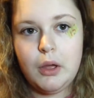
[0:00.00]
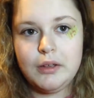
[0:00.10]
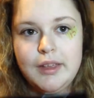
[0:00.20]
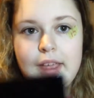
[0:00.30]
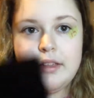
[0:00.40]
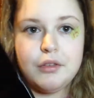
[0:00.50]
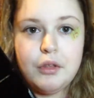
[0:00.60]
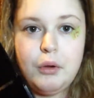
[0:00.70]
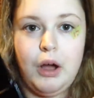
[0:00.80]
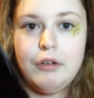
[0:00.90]
Okay,
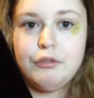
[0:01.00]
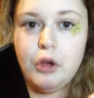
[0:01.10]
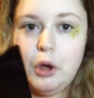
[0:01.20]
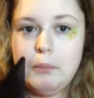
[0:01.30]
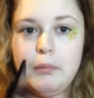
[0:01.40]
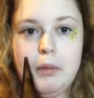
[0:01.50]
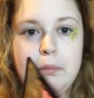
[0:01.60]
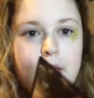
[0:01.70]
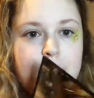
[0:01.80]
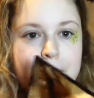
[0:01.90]
so I've got my
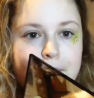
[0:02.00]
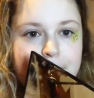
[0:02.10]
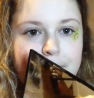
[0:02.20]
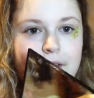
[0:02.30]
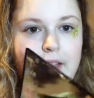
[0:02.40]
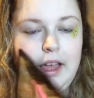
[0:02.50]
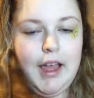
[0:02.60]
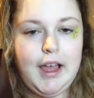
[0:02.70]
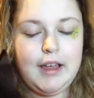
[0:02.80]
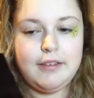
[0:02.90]
big mirror,
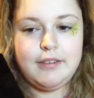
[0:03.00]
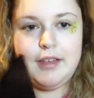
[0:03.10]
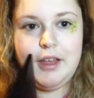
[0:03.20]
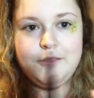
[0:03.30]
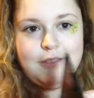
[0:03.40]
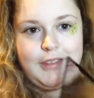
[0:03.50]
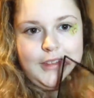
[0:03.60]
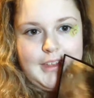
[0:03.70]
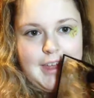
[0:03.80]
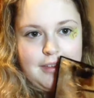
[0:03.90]
and
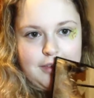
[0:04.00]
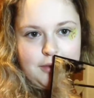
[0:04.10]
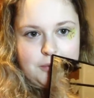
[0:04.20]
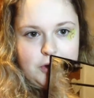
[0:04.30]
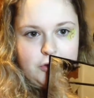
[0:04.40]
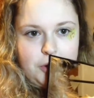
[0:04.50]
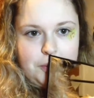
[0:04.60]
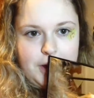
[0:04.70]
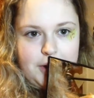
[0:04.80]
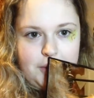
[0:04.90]
yes, that's my dog,
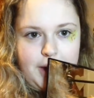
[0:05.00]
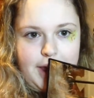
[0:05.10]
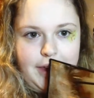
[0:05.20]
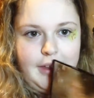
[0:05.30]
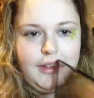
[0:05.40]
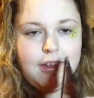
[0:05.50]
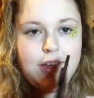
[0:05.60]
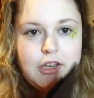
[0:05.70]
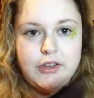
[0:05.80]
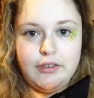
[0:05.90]
by the way.
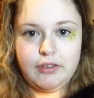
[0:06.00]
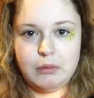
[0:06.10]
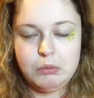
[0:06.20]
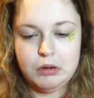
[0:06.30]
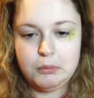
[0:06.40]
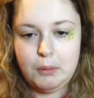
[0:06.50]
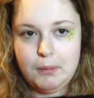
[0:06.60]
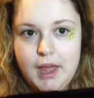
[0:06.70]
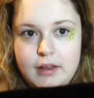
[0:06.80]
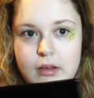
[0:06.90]
She's sleeping on my
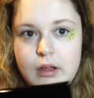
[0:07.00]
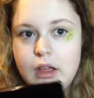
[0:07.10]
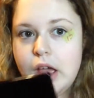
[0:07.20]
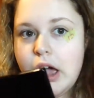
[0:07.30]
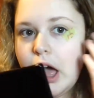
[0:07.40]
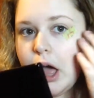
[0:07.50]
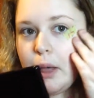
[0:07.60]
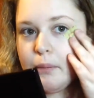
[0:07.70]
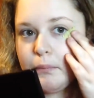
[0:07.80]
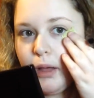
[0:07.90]
bed.
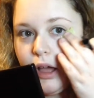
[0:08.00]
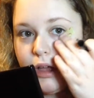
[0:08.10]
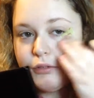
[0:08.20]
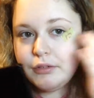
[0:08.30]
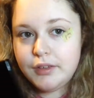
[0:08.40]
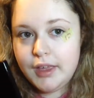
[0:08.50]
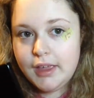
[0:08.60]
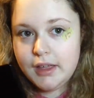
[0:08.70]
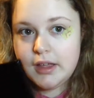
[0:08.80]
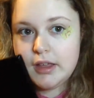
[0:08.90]
I've
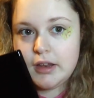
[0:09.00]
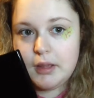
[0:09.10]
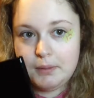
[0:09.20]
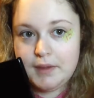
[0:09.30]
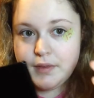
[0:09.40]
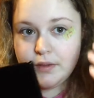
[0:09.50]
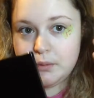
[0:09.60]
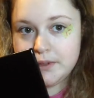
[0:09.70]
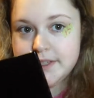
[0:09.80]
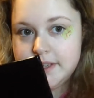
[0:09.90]
taken a piece of
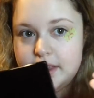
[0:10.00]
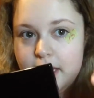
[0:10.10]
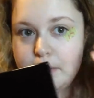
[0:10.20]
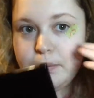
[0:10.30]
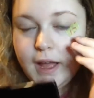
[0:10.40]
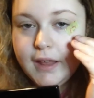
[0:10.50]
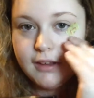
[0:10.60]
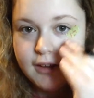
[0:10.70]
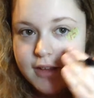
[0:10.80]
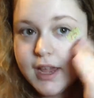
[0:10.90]
the washi tape
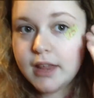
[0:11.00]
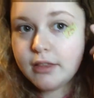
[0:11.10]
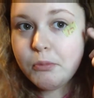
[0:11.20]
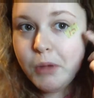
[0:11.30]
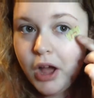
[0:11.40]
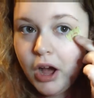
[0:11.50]
and lined it against my